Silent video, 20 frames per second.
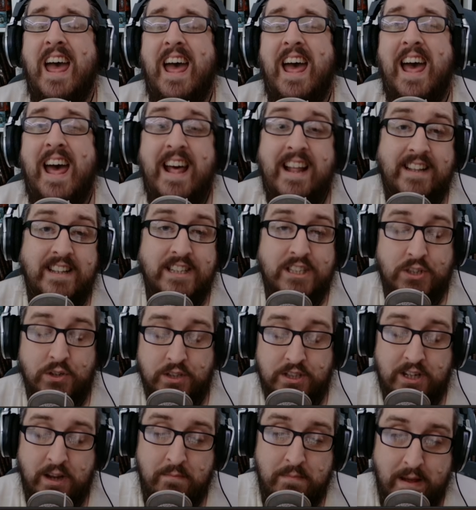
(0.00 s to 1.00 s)
And there's
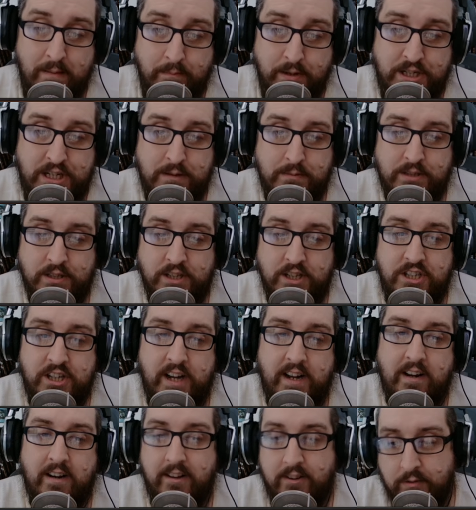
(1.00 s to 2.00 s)
also memberships on the
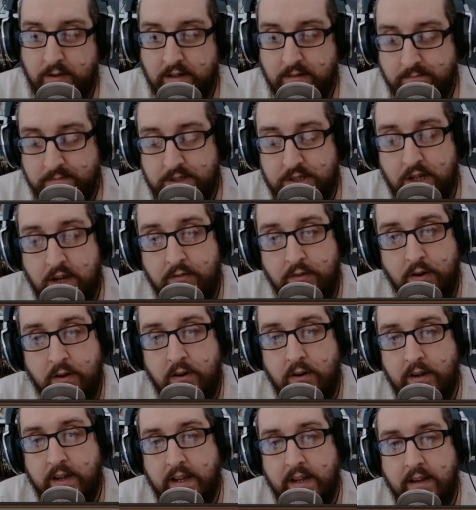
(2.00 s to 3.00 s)
channel as well. So if you're
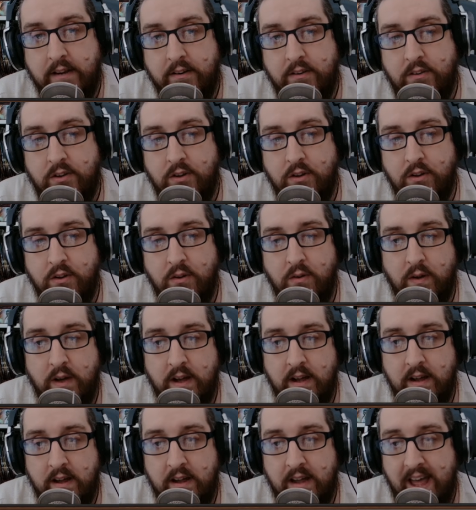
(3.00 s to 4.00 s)
looking to
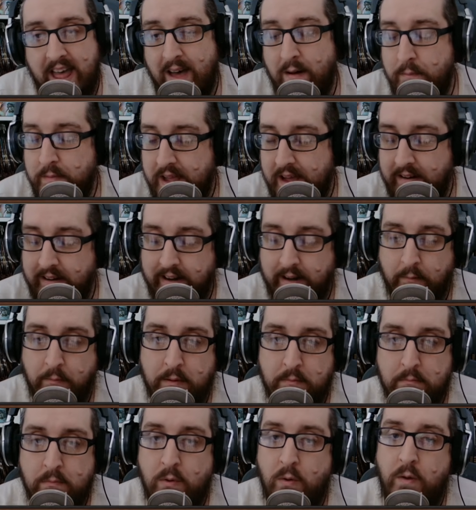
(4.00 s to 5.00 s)
help me out a little
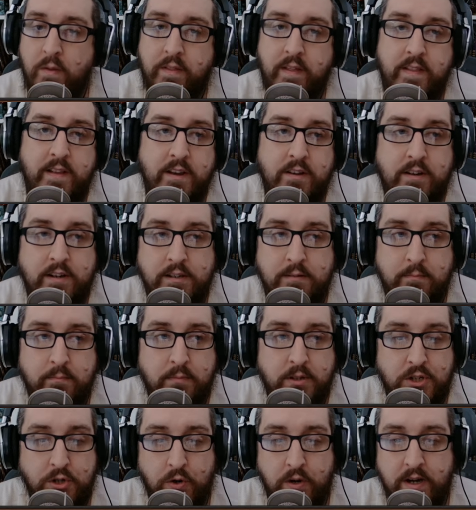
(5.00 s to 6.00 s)
bit more, then you can
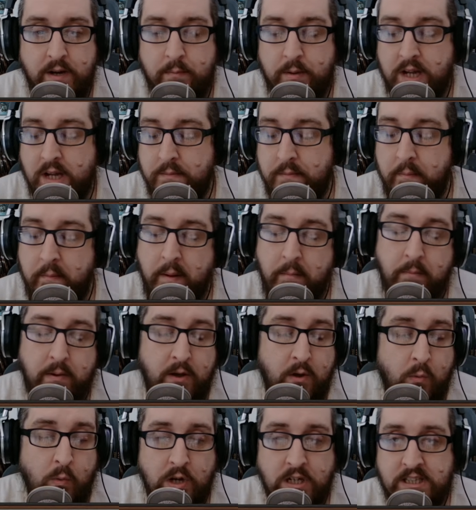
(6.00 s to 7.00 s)
join and become a member,
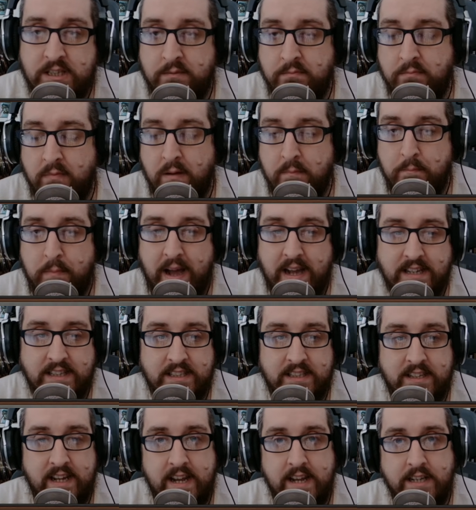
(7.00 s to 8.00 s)
watch some of my
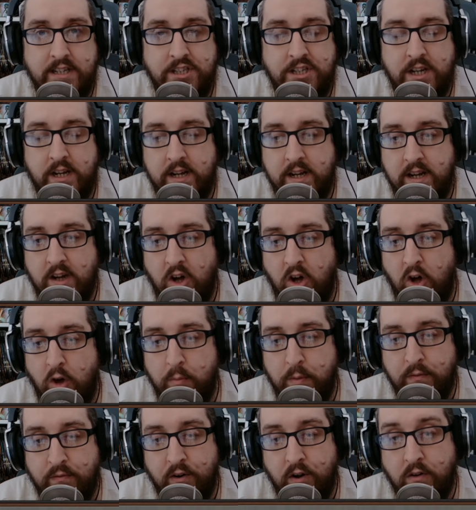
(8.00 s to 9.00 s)
backstage
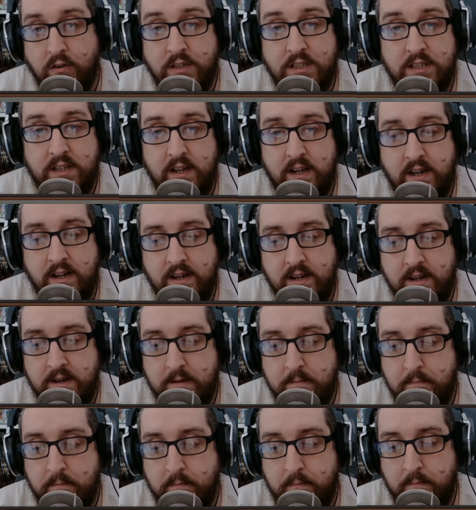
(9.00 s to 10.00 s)
hobby vlogs
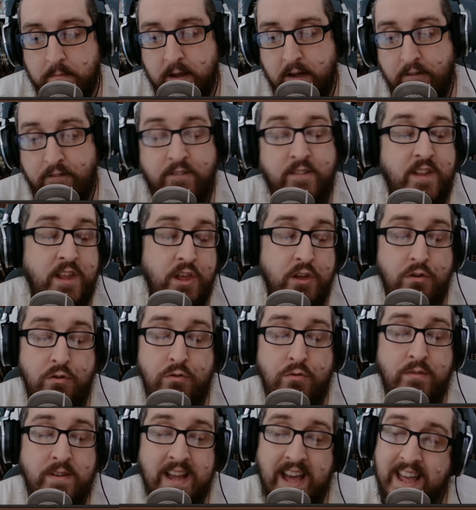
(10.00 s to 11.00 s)
a
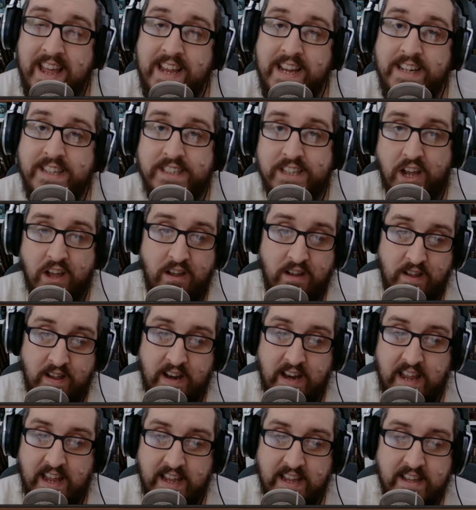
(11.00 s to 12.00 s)
few days
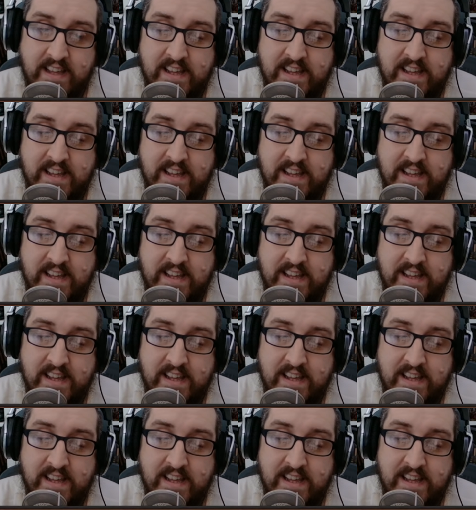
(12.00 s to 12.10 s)
early.